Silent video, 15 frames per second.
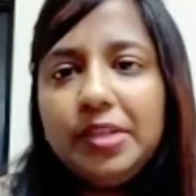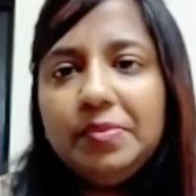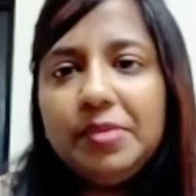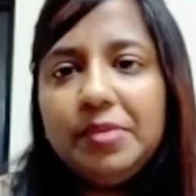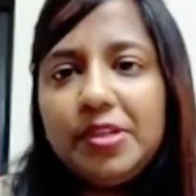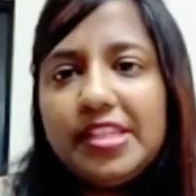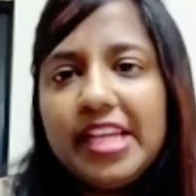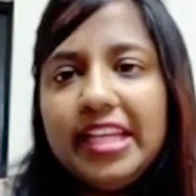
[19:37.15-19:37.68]

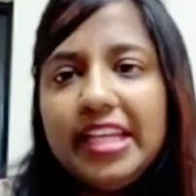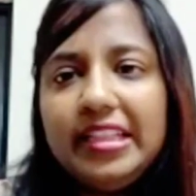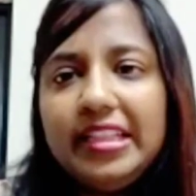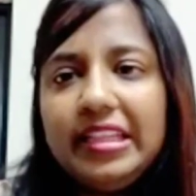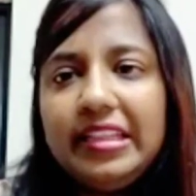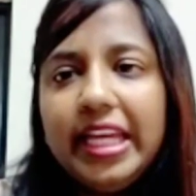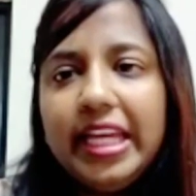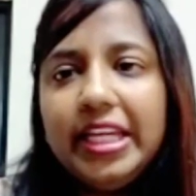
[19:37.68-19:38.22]
because I think
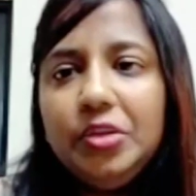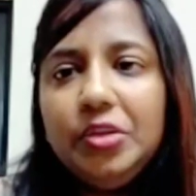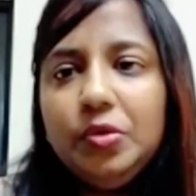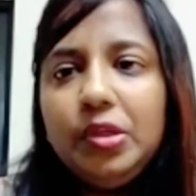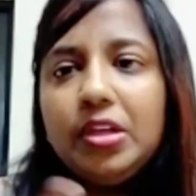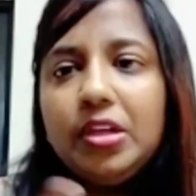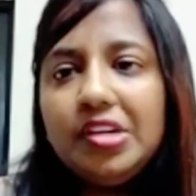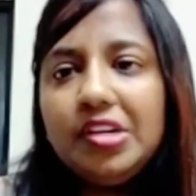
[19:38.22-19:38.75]
then you
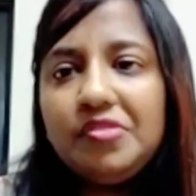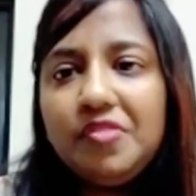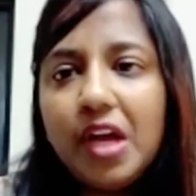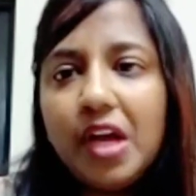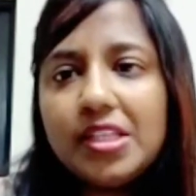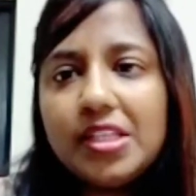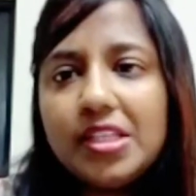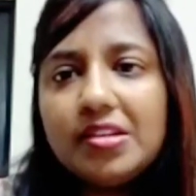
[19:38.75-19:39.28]
learn
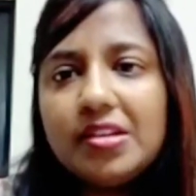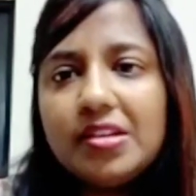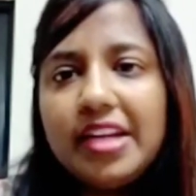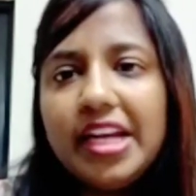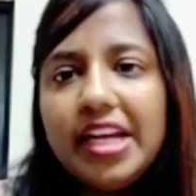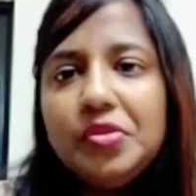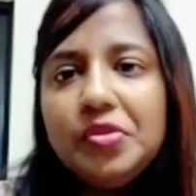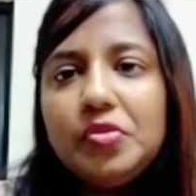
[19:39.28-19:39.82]
faster
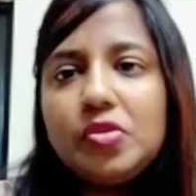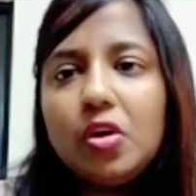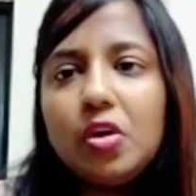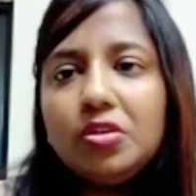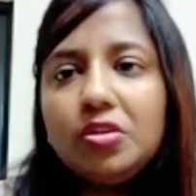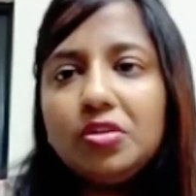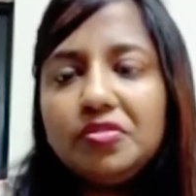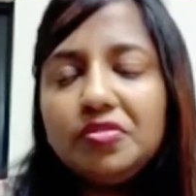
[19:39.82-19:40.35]
and you sort
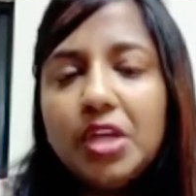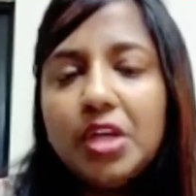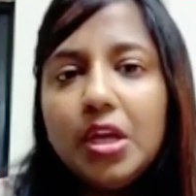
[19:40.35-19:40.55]
of